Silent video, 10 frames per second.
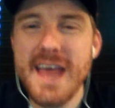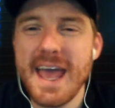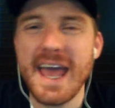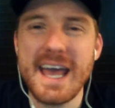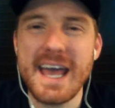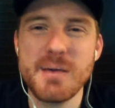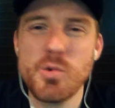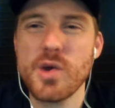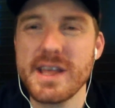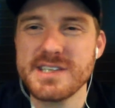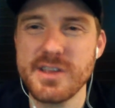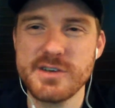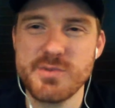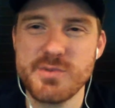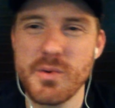and we'll get to
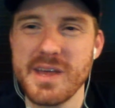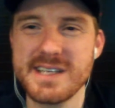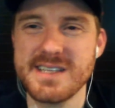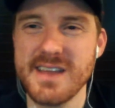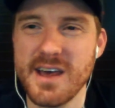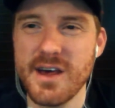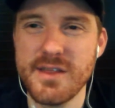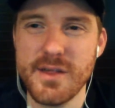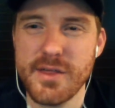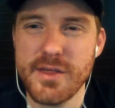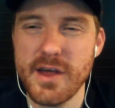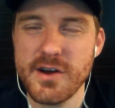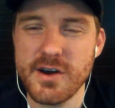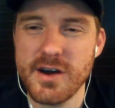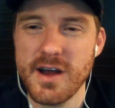those when we get to the
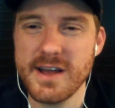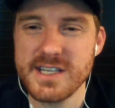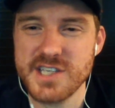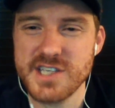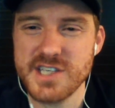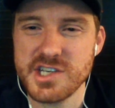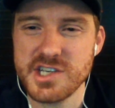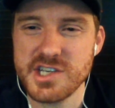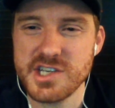Thunder discussion.